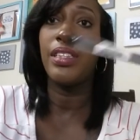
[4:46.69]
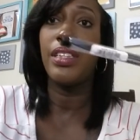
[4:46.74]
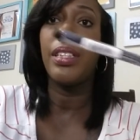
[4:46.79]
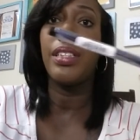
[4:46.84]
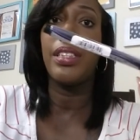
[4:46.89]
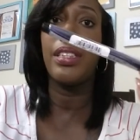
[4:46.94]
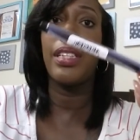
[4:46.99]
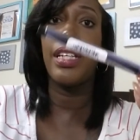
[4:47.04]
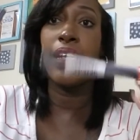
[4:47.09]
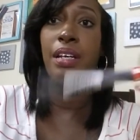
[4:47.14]
So I
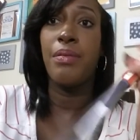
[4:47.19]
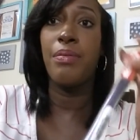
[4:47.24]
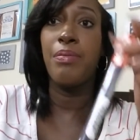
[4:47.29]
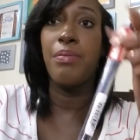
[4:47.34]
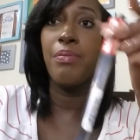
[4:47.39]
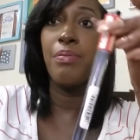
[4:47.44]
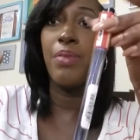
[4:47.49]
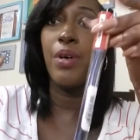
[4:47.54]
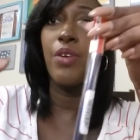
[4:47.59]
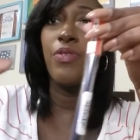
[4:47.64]
just got
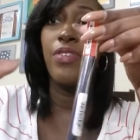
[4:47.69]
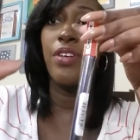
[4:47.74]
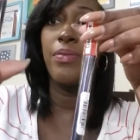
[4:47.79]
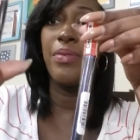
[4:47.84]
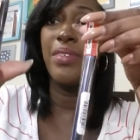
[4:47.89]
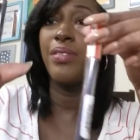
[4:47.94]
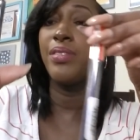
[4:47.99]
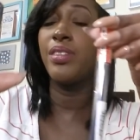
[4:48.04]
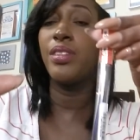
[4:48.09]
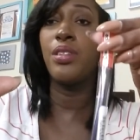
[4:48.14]
both of
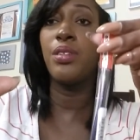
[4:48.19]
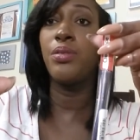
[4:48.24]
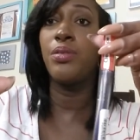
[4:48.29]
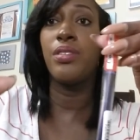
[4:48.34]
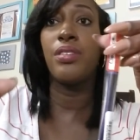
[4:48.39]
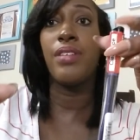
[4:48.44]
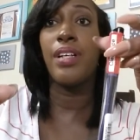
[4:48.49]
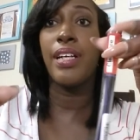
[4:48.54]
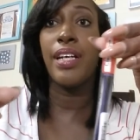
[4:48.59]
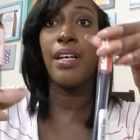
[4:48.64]
them. It was two,
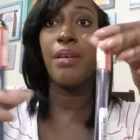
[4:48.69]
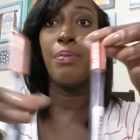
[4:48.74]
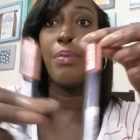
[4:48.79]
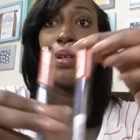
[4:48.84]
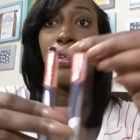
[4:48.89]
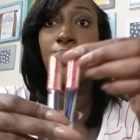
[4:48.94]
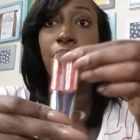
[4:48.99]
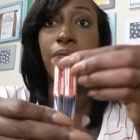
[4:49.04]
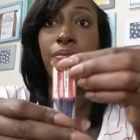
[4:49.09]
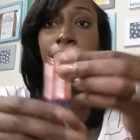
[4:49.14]
so I got
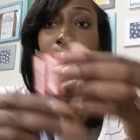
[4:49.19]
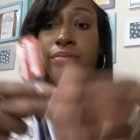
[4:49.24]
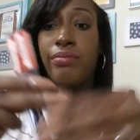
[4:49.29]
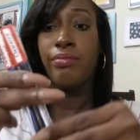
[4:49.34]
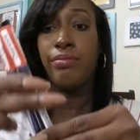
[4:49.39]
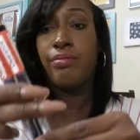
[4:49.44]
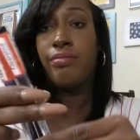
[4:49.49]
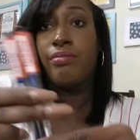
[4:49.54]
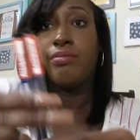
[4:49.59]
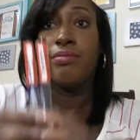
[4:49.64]
both.
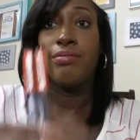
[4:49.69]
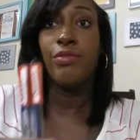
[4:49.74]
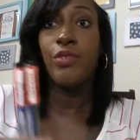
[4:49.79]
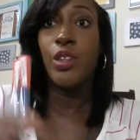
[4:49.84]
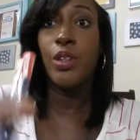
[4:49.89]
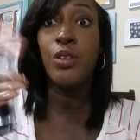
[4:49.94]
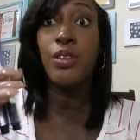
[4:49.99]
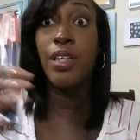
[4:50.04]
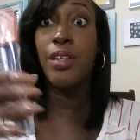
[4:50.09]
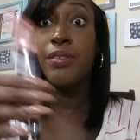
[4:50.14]

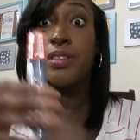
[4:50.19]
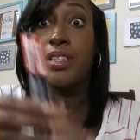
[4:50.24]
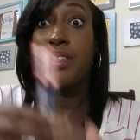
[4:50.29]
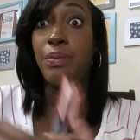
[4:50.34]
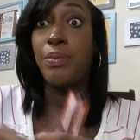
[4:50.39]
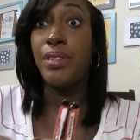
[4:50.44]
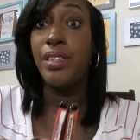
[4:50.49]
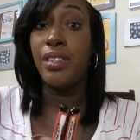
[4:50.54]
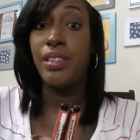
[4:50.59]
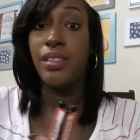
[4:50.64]
Who don't
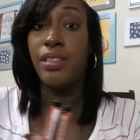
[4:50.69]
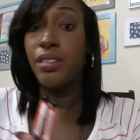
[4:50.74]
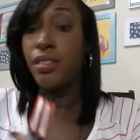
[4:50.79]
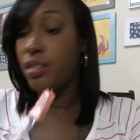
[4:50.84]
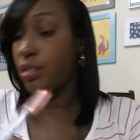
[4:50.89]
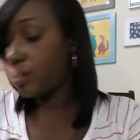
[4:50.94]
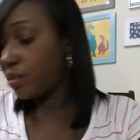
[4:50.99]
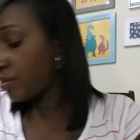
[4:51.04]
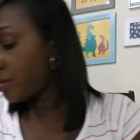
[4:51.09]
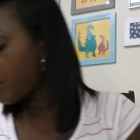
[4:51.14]
need pens?